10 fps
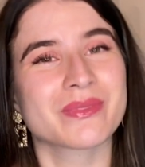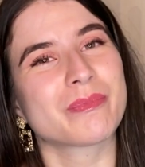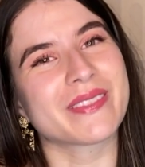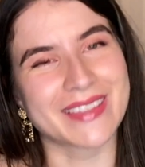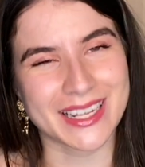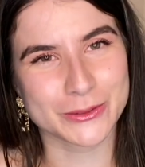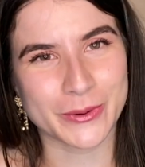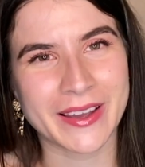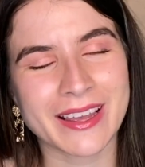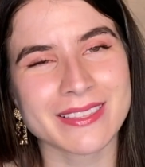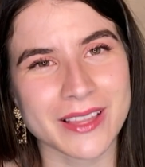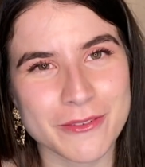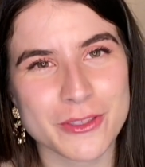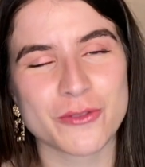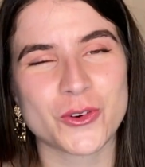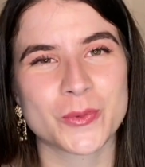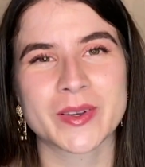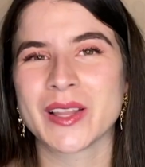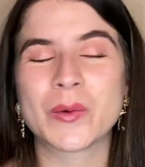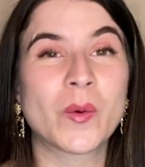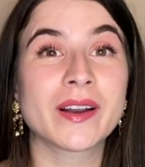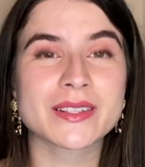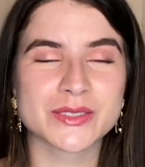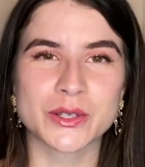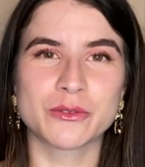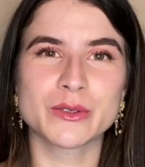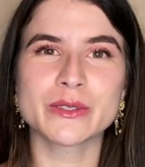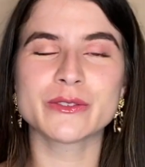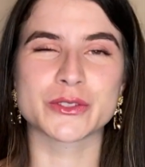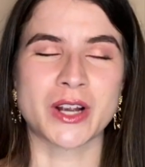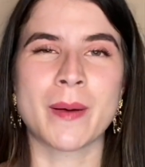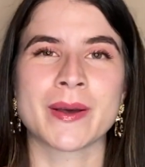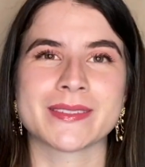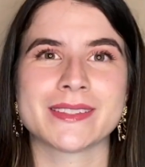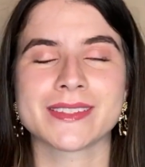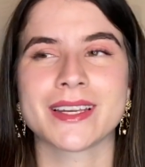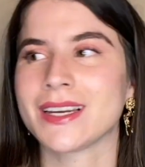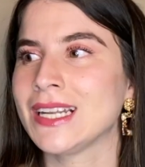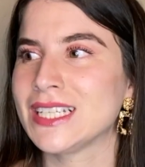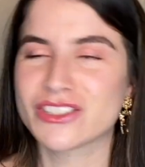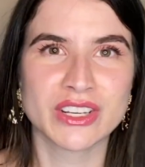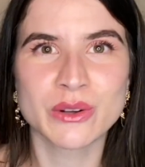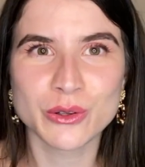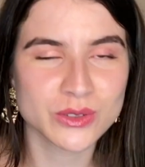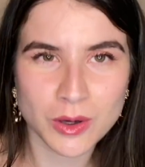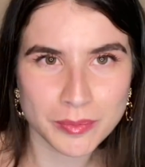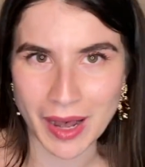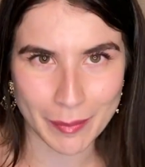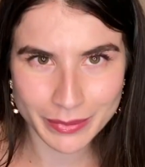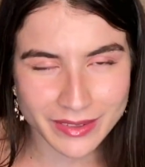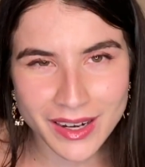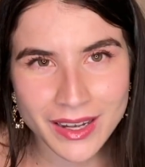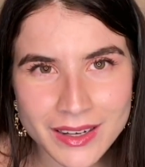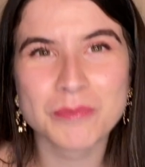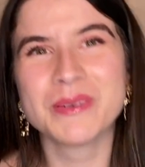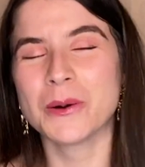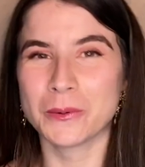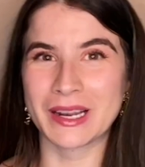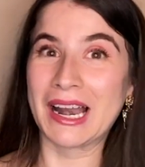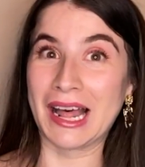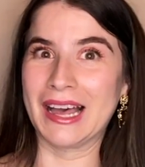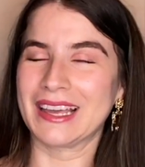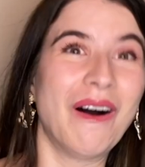But that's why I love the Formula One. It's so full of dramas. It's like a Latino soap opera, but with like